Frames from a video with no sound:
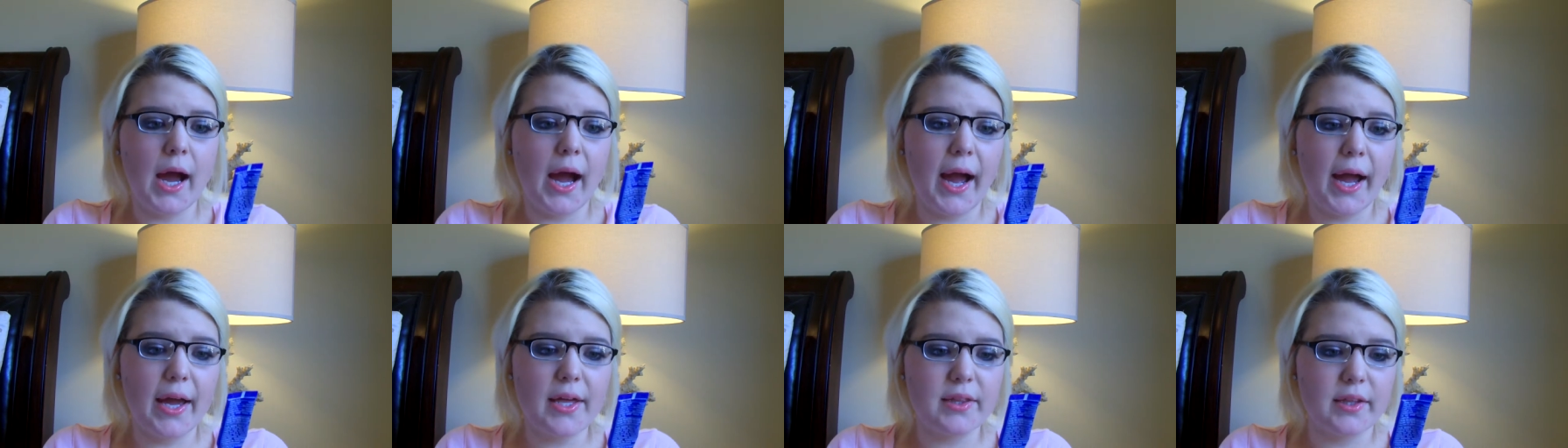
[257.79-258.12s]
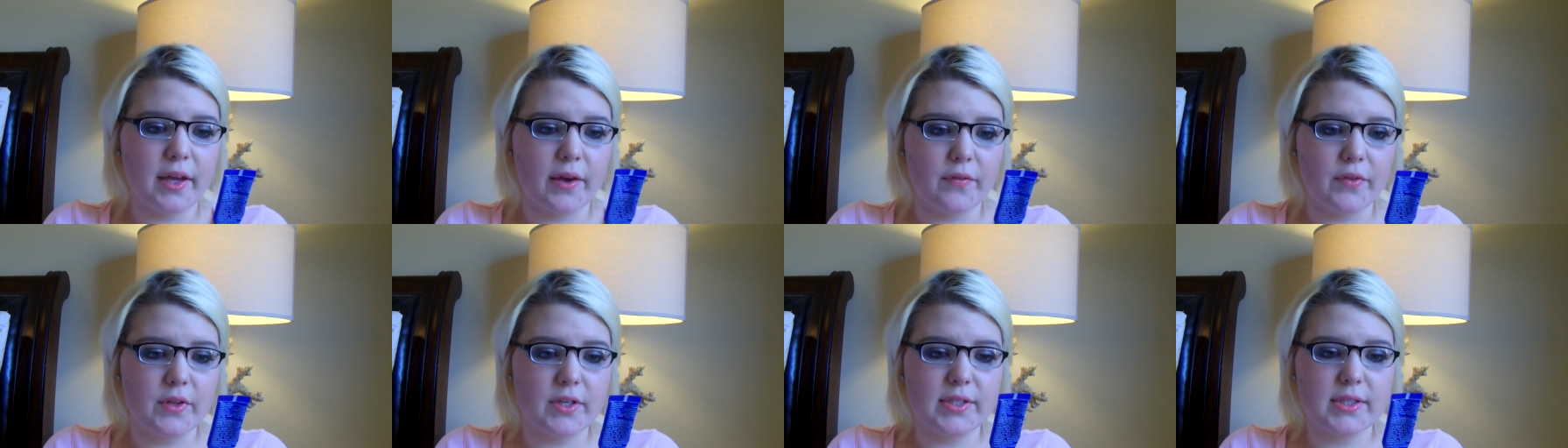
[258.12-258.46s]
I
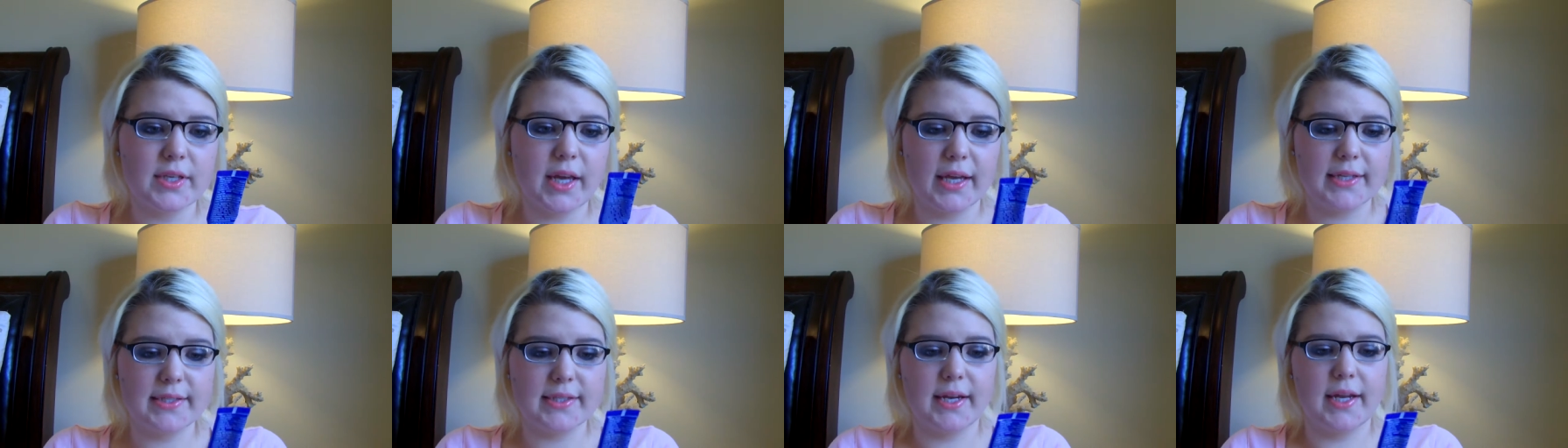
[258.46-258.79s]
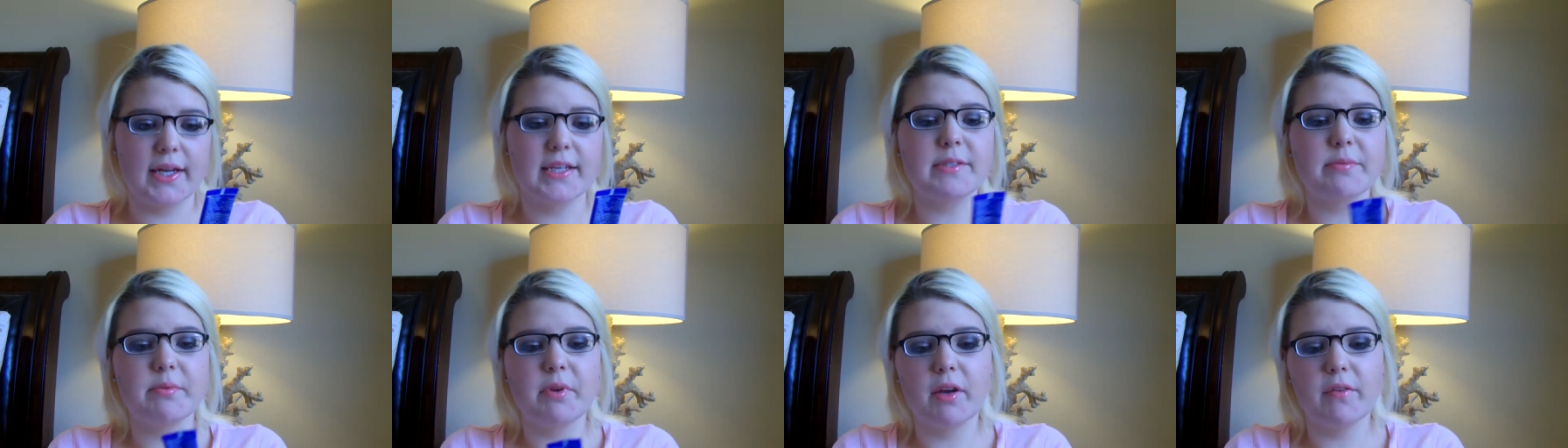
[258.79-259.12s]
love this. It has an
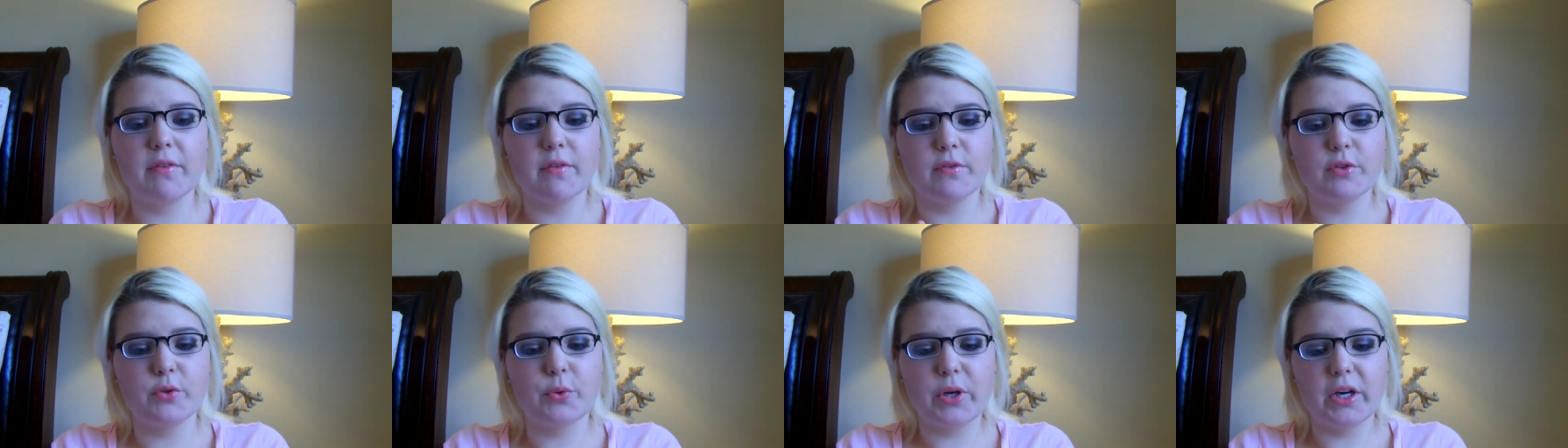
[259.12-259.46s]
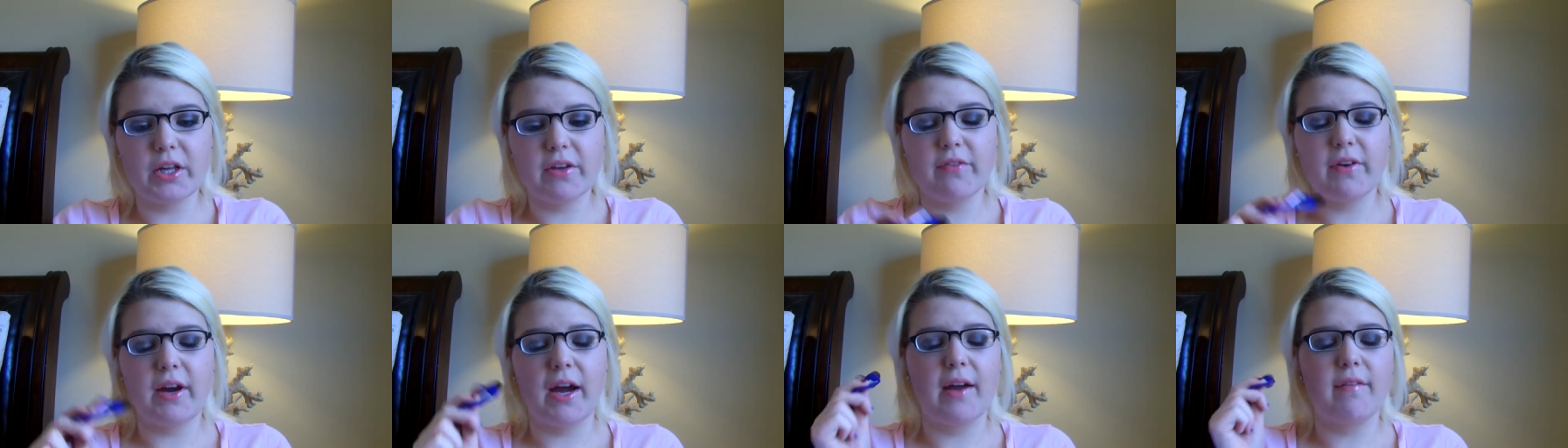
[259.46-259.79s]
SPF of
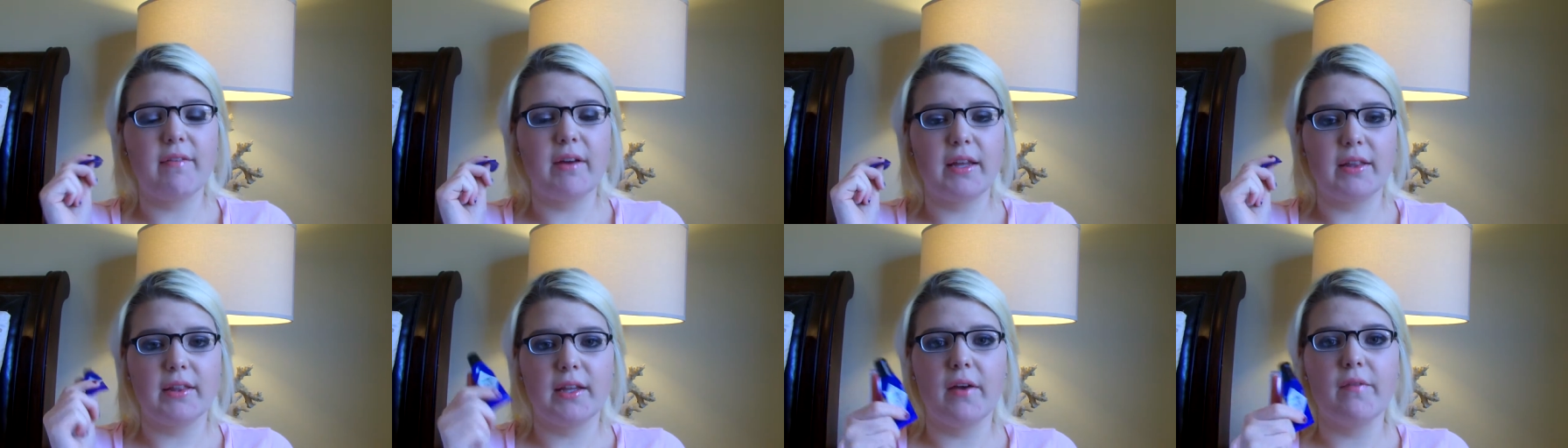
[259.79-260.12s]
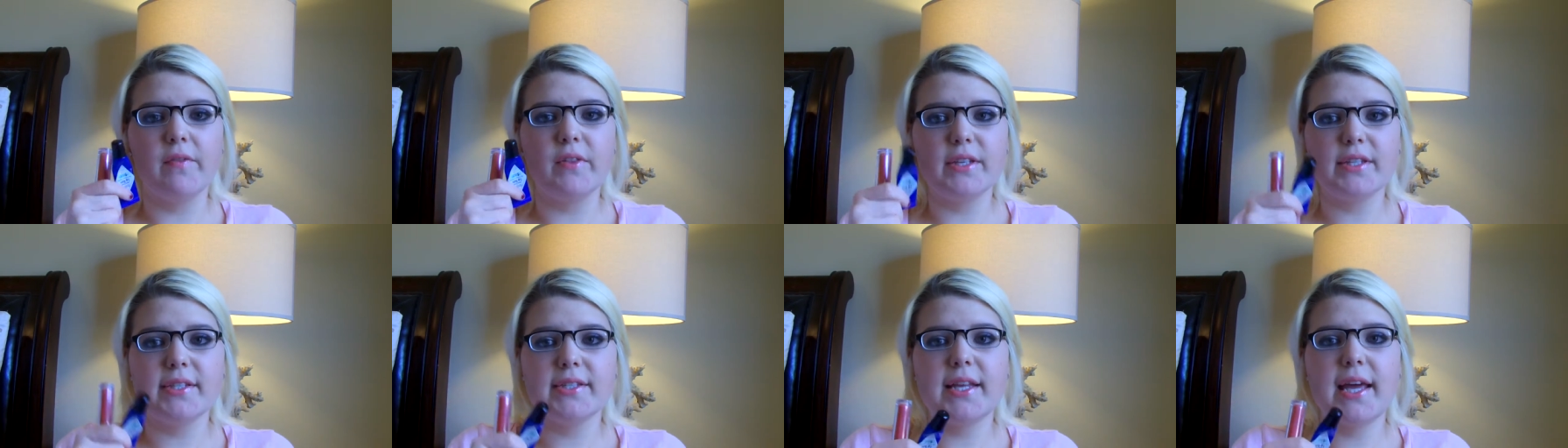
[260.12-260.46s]
25. I love
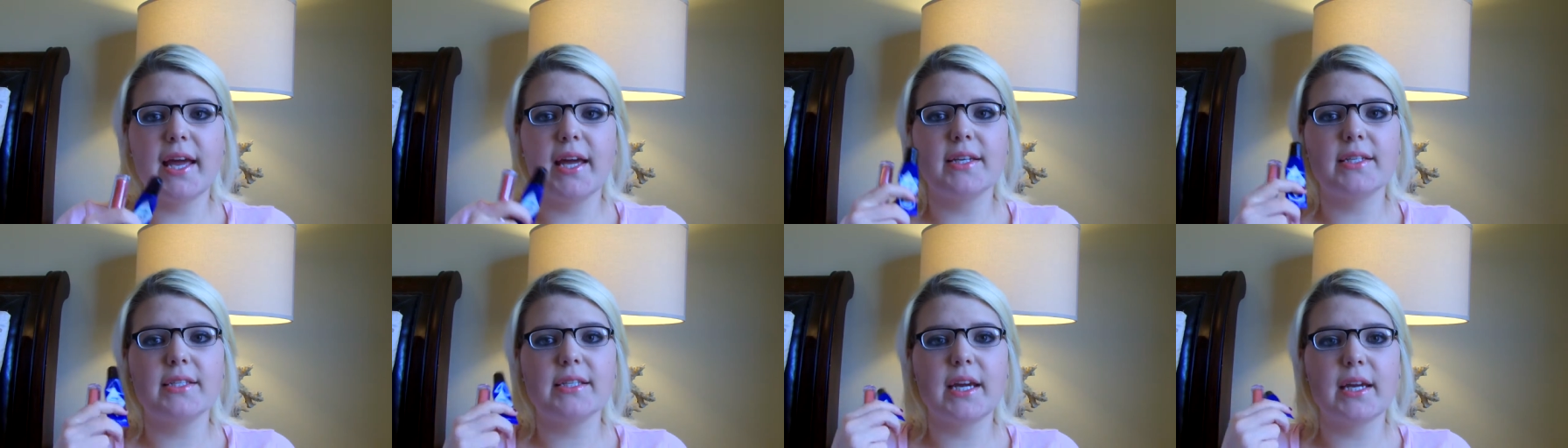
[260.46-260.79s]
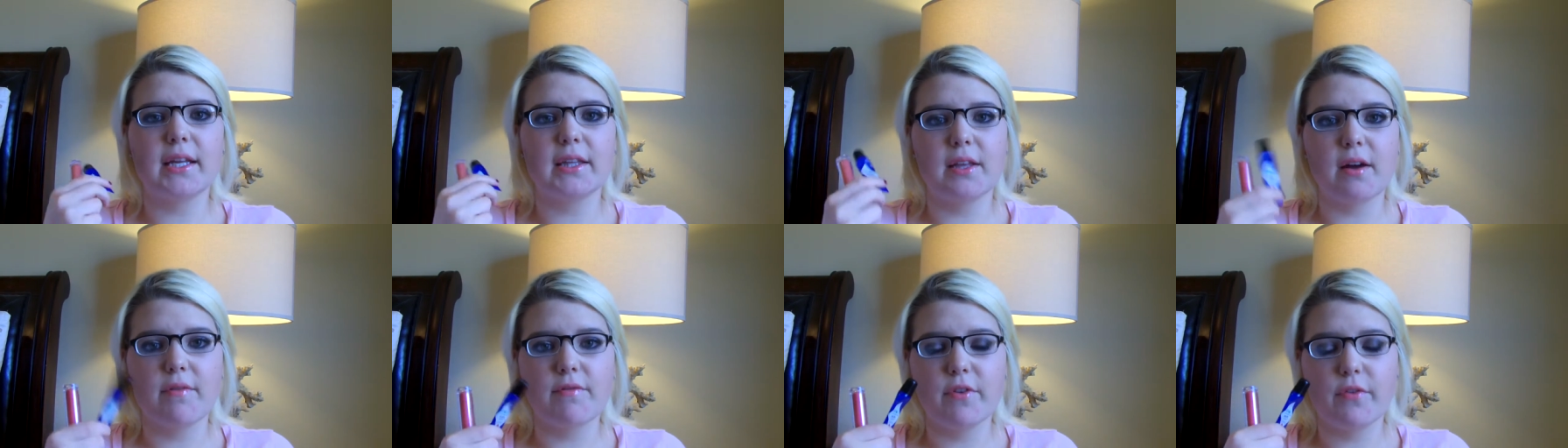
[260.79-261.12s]
the scent.
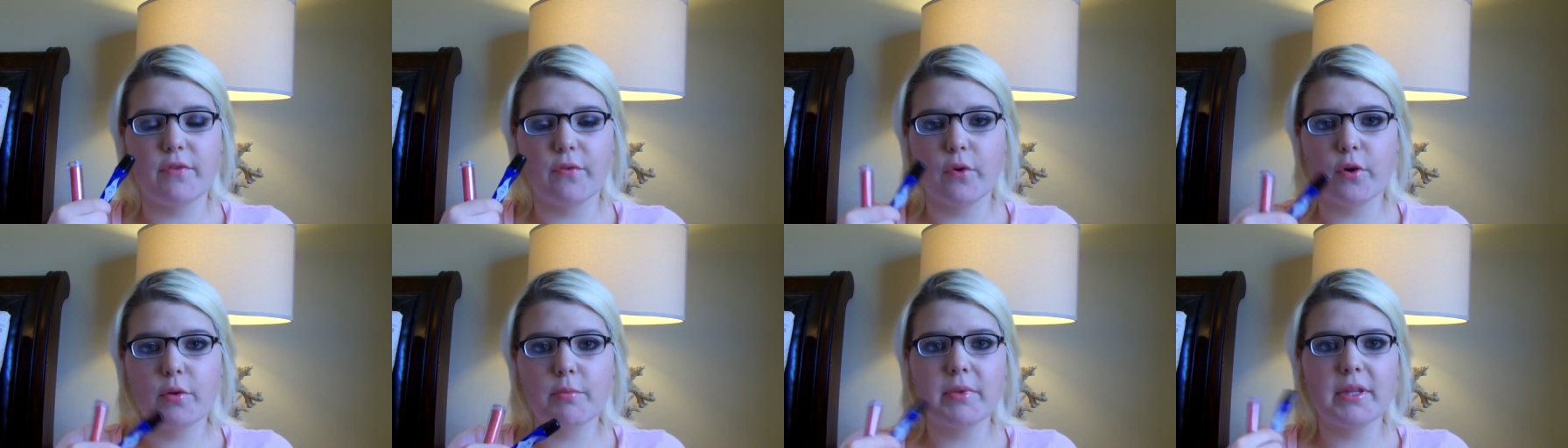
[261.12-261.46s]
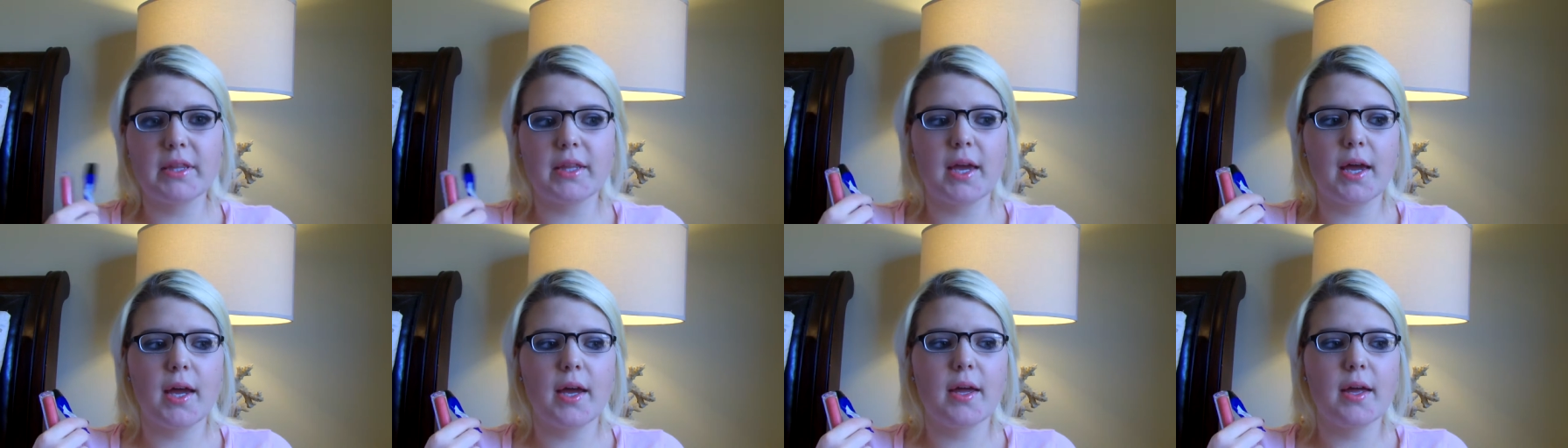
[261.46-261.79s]
I love the
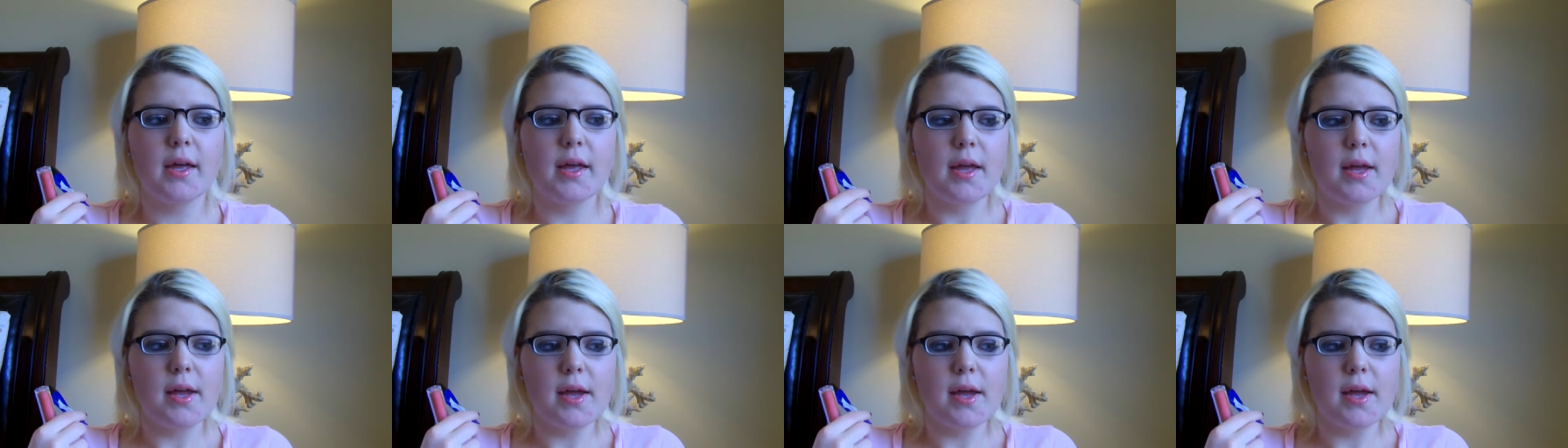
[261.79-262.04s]
formula.